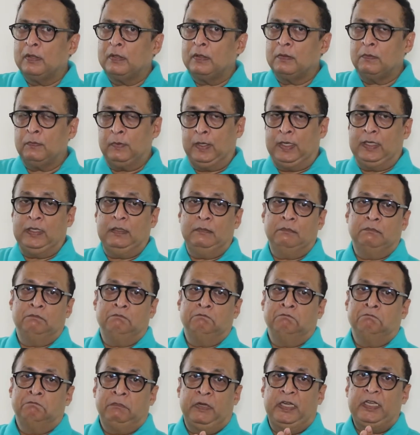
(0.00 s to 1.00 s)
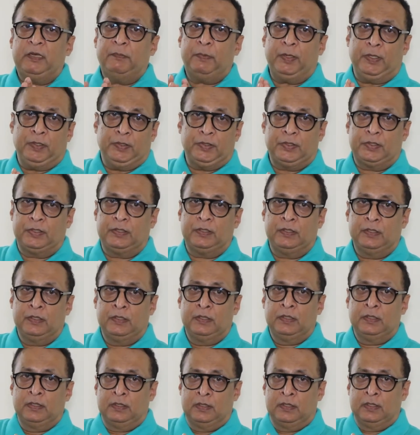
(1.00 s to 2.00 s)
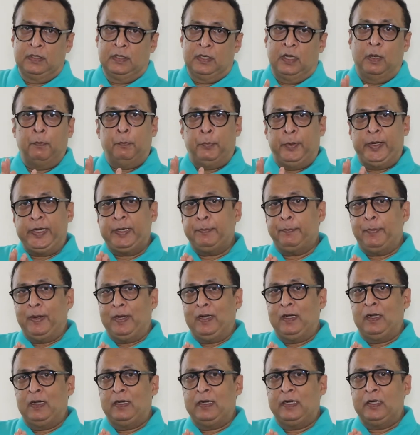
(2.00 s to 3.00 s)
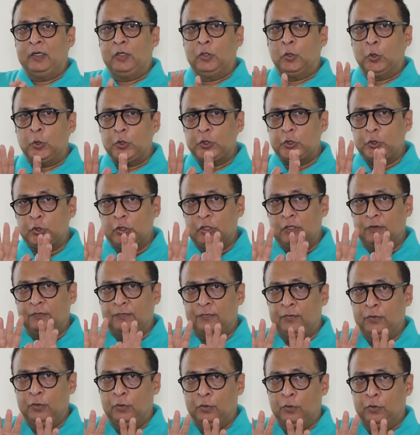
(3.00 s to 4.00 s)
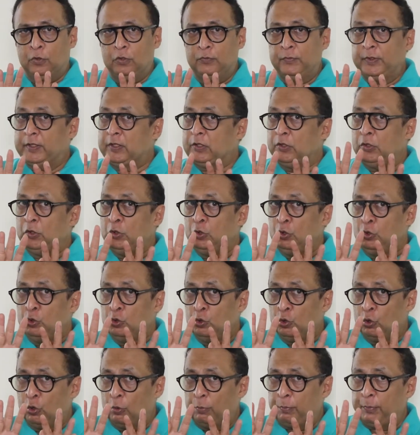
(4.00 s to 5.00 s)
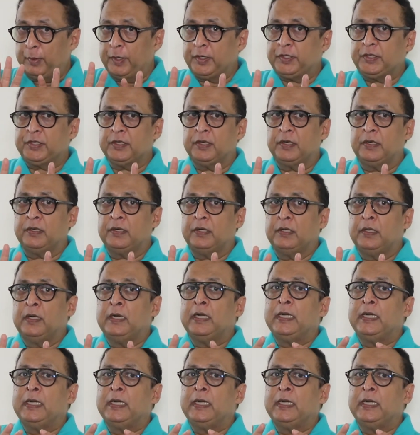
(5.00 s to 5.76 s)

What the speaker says: Well, it depends. A brake pedal that goes to the floor with no pressure